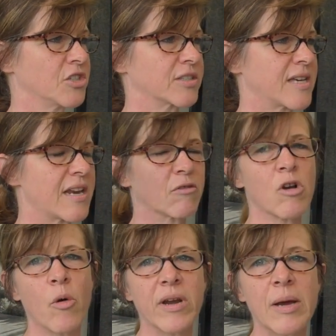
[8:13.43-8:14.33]
just kind of
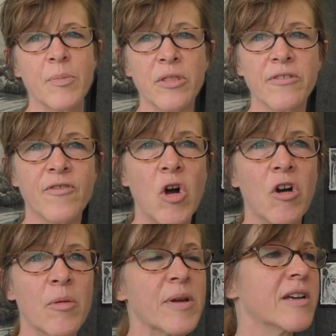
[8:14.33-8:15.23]
growing up on the
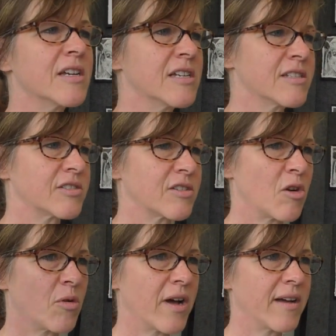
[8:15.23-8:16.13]
farm.
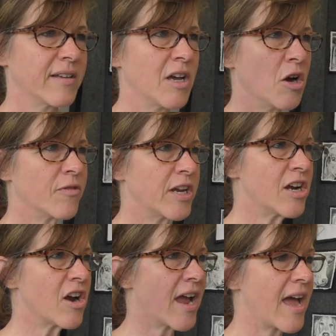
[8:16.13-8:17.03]
So over
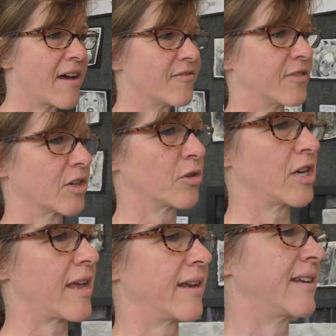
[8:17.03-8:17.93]
here I have
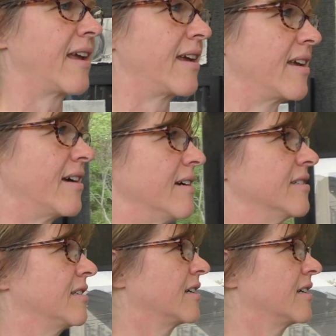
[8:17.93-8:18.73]
created a